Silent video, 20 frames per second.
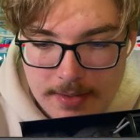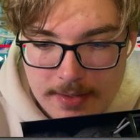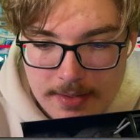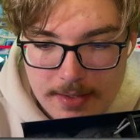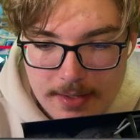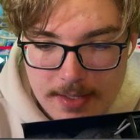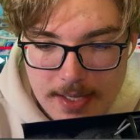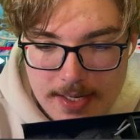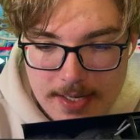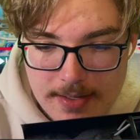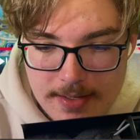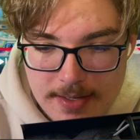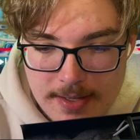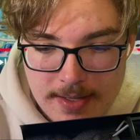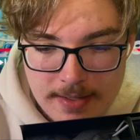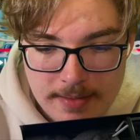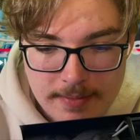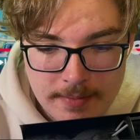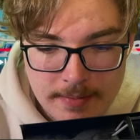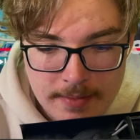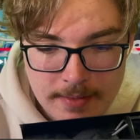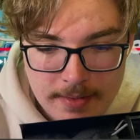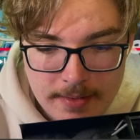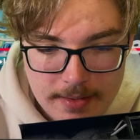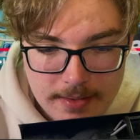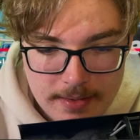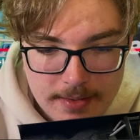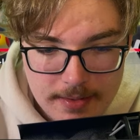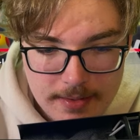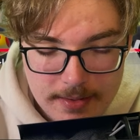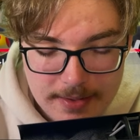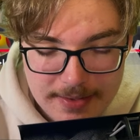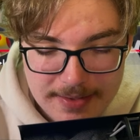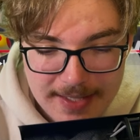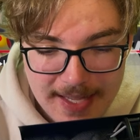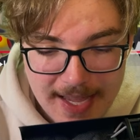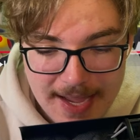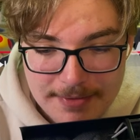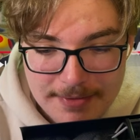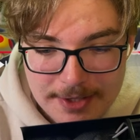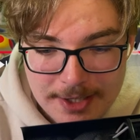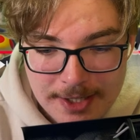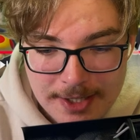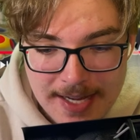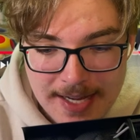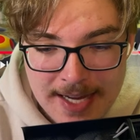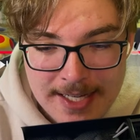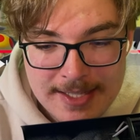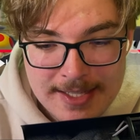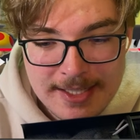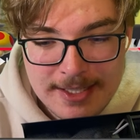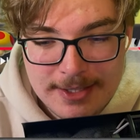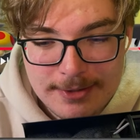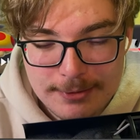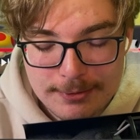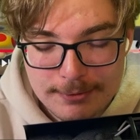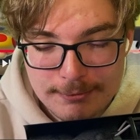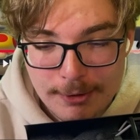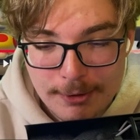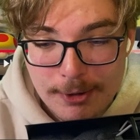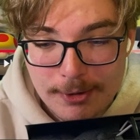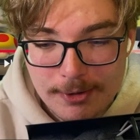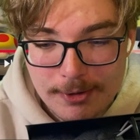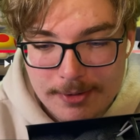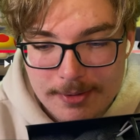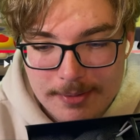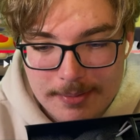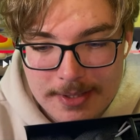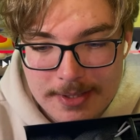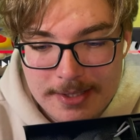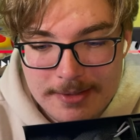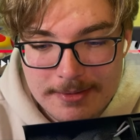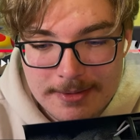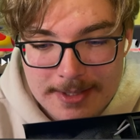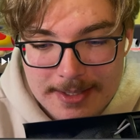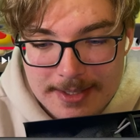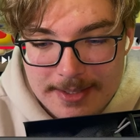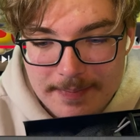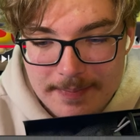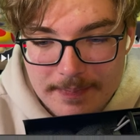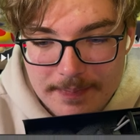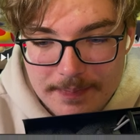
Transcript: They haven't done anything wrong with it really.